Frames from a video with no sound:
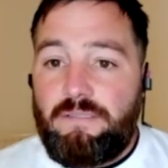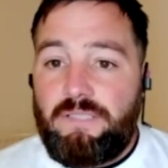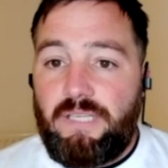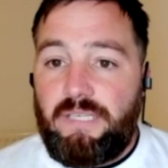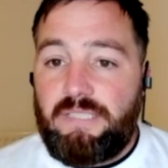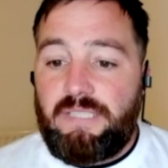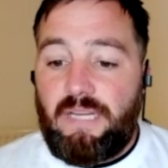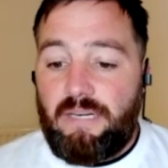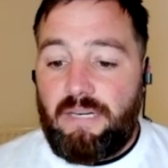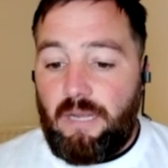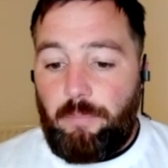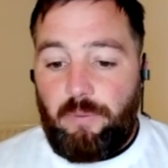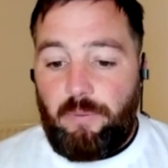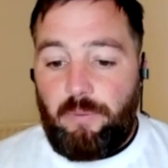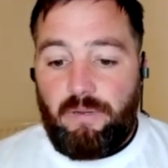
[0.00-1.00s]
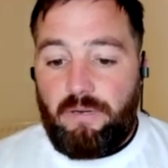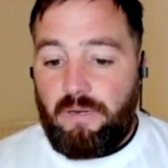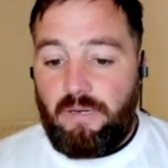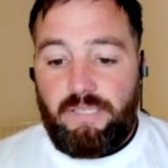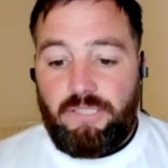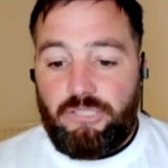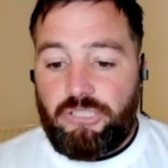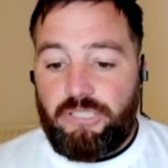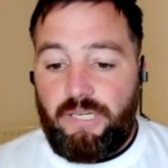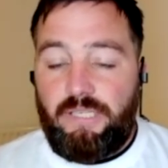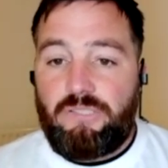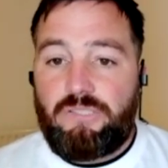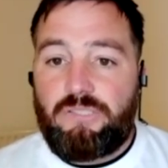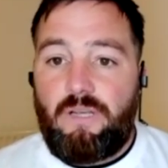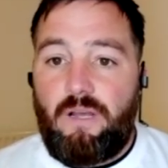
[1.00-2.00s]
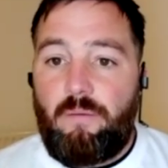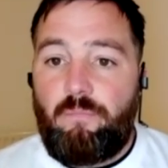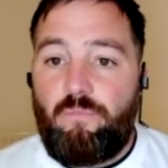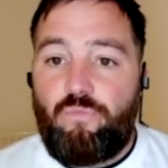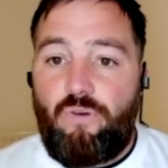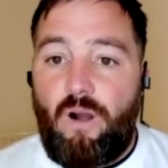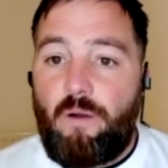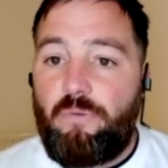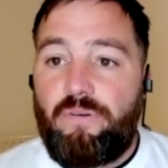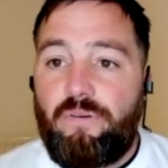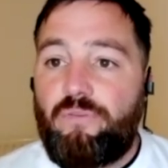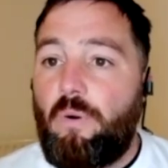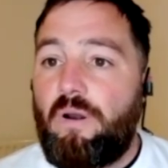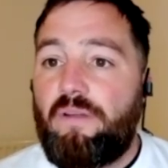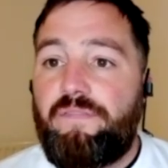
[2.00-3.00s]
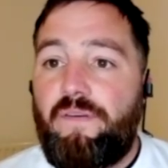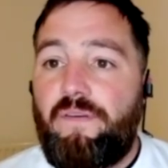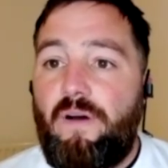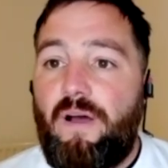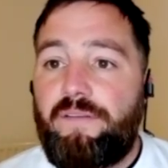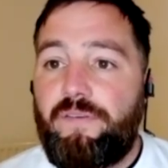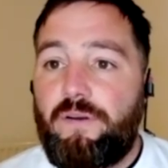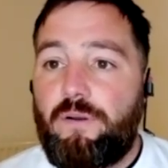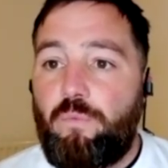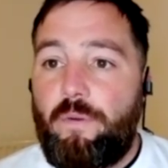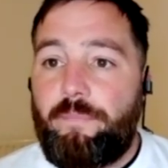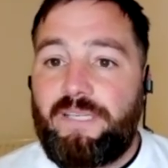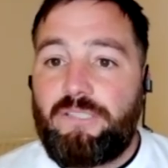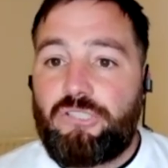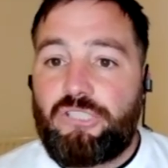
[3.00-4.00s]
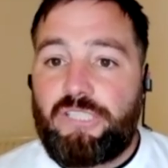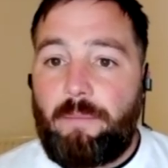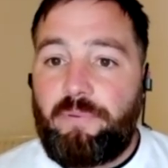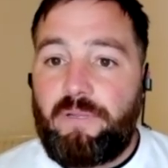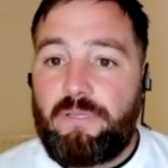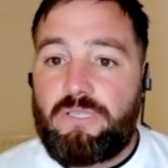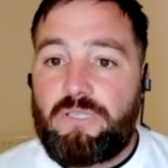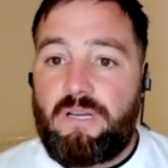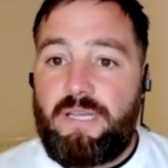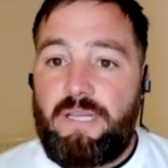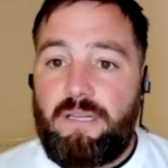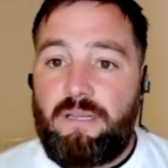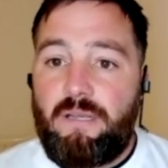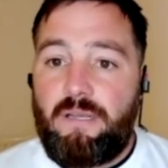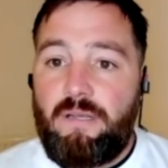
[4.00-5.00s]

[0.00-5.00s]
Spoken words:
Tini's had a couple of clean sheets. Roma have qualified for the Women's Champions League.